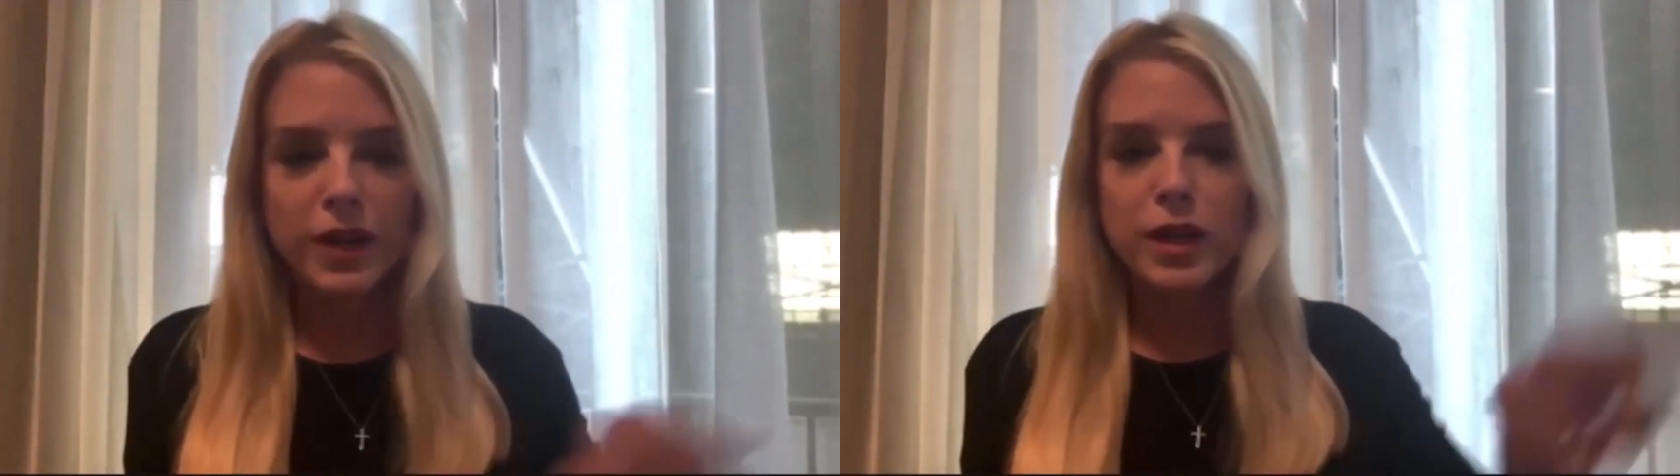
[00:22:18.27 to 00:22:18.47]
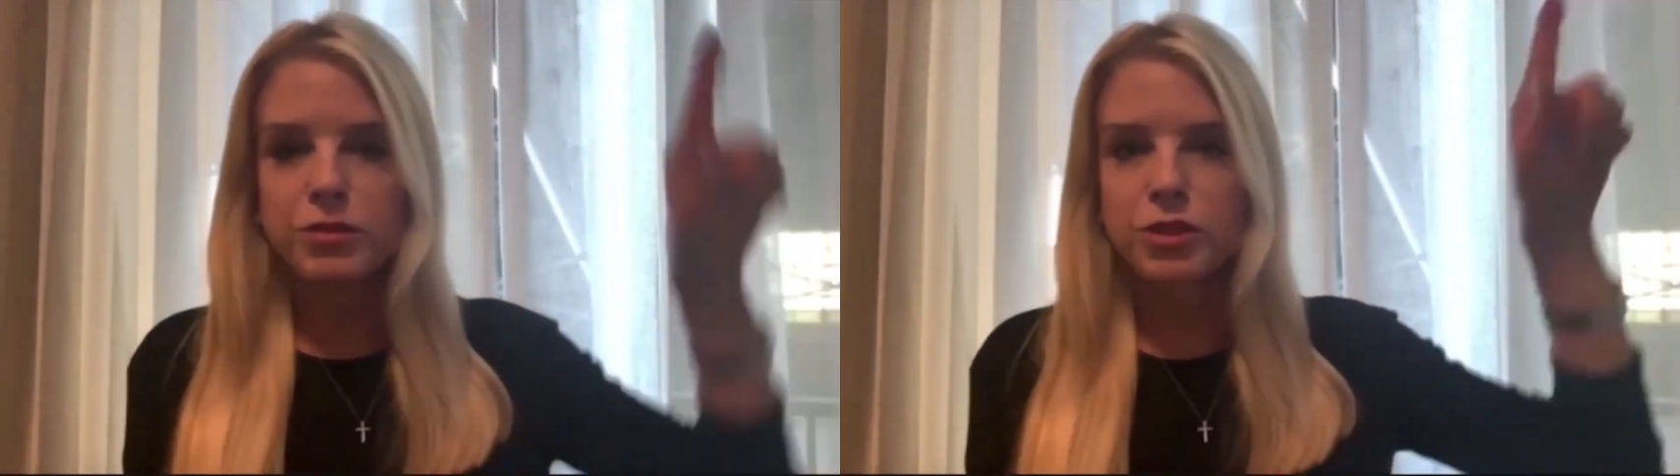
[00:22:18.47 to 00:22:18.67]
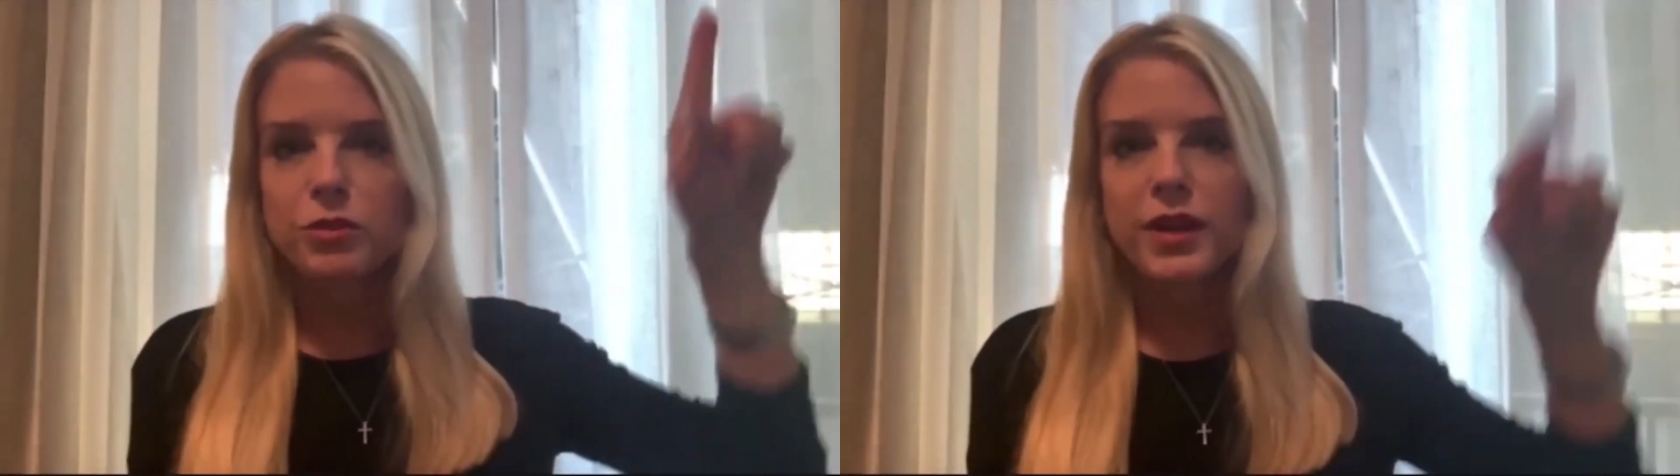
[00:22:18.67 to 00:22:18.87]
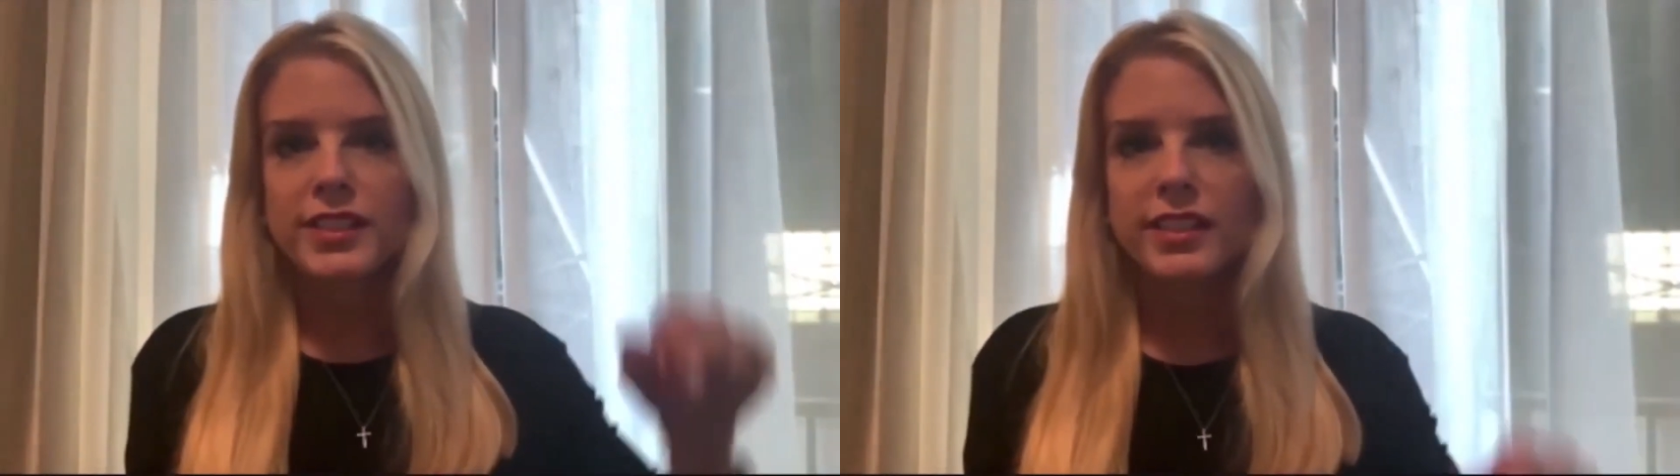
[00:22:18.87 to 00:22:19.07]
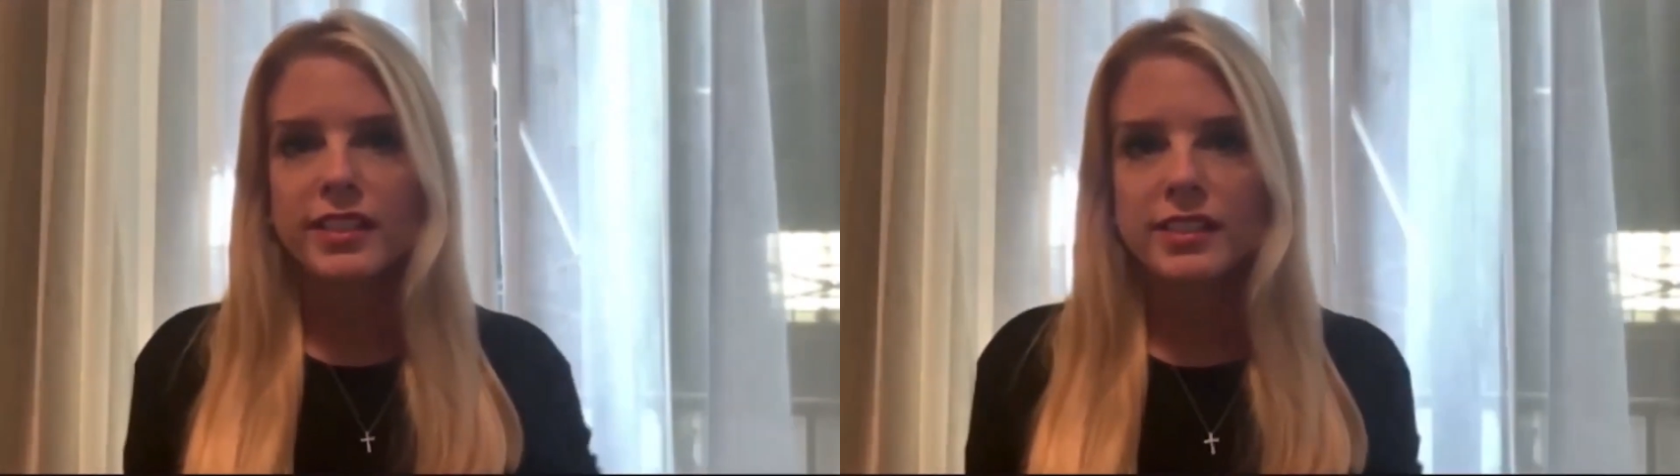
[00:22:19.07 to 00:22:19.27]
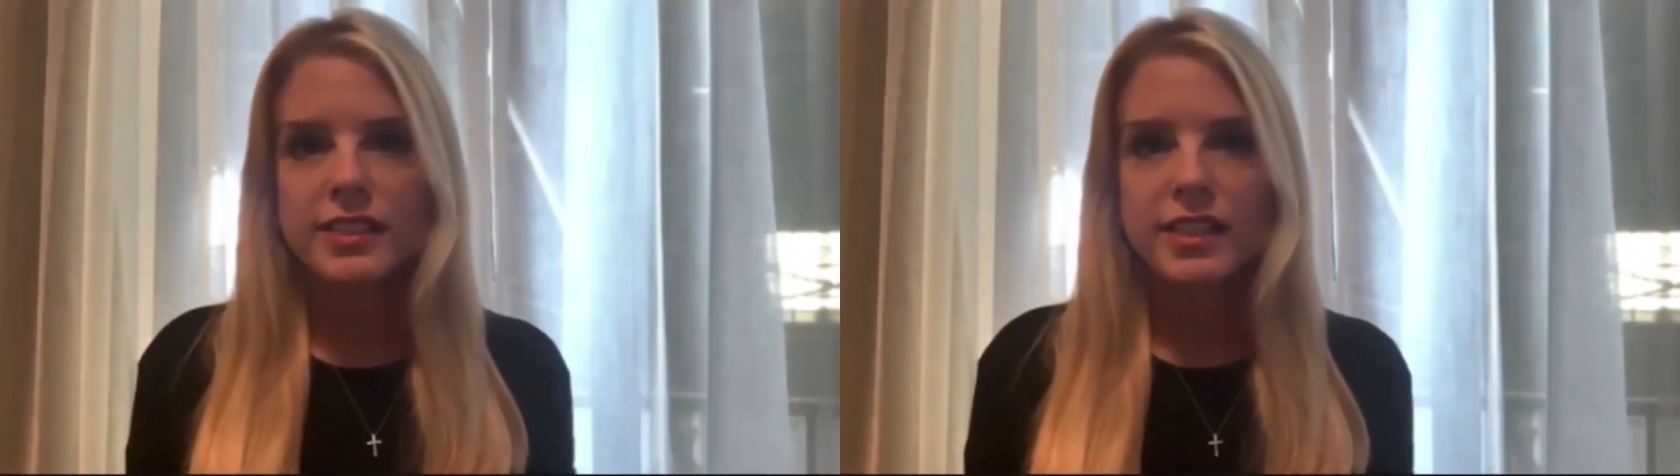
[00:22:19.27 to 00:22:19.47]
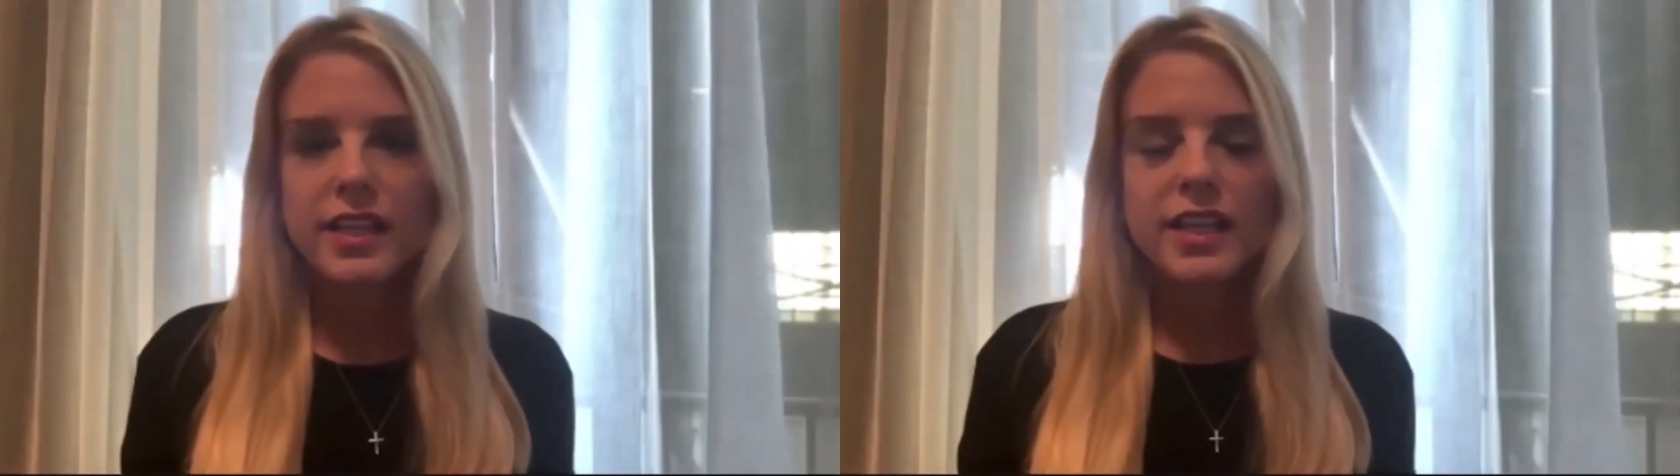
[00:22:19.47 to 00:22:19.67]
up to the residence